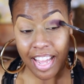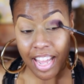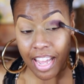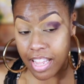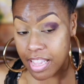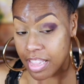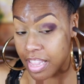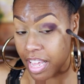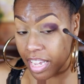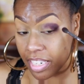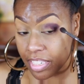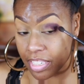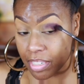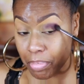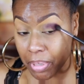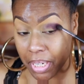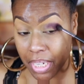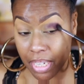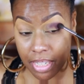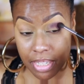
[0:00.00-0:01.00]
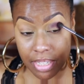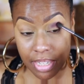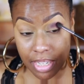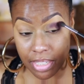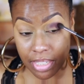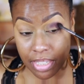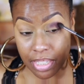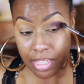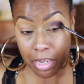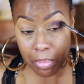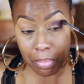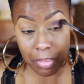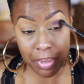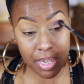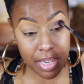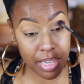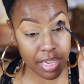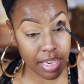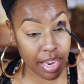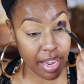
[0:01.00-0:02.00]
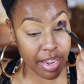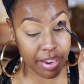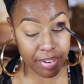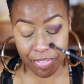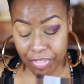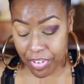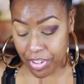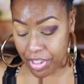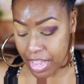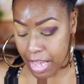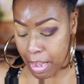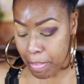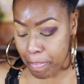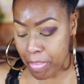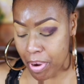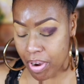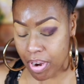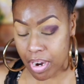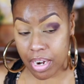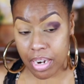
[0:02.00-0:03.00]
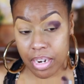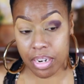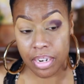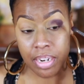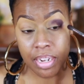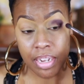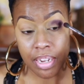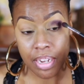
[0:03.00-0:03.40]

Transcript: and that's because I just typically like for that part